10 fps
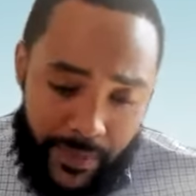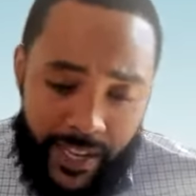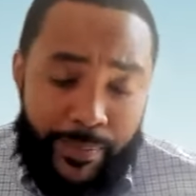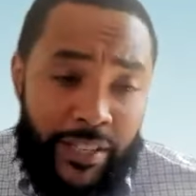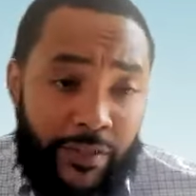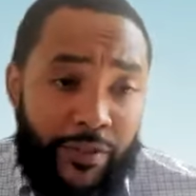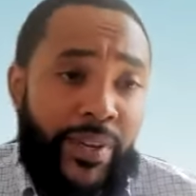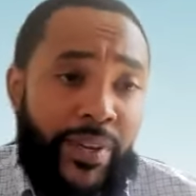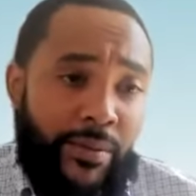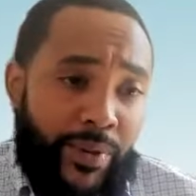especially for
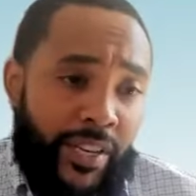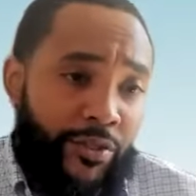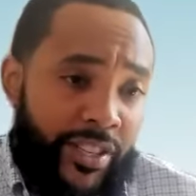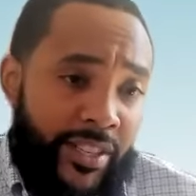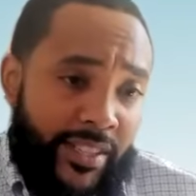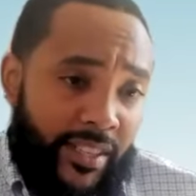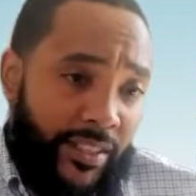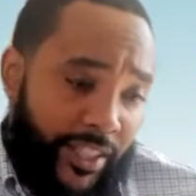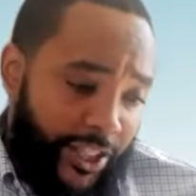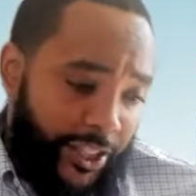me as a pediatrician, as a
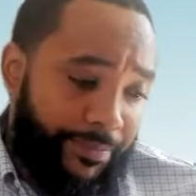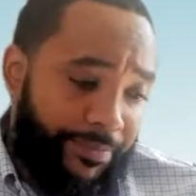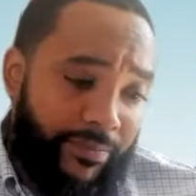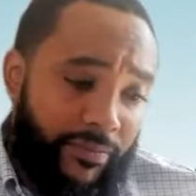clinician,